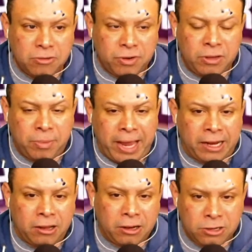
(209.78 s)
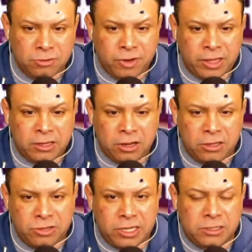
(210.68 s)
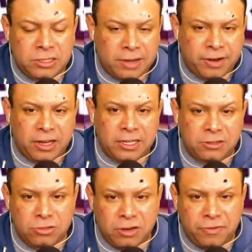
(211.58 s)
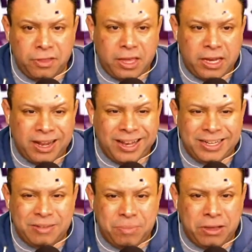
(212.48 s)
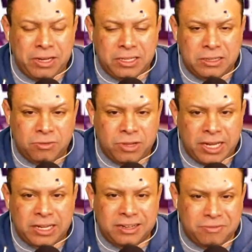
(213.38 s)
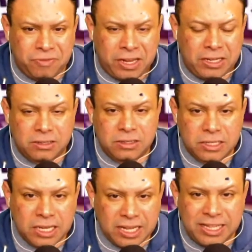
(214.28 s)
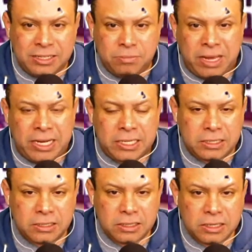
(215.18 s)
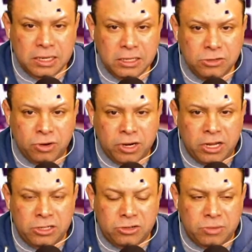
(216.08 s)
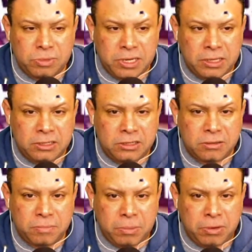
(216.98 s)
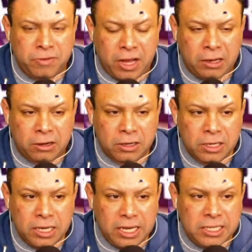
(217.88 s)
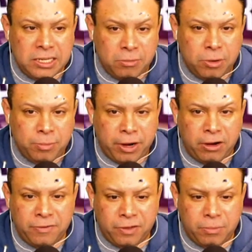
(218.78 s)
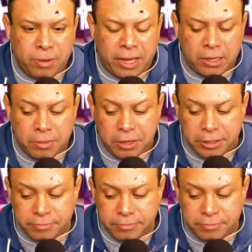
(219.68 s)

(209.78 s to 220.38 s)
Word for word: from the black electorate throughout the country, and South Carolina is no different than electability and someone that can defeat this menace to our country and particularly to people of color is the number one priority for the black community.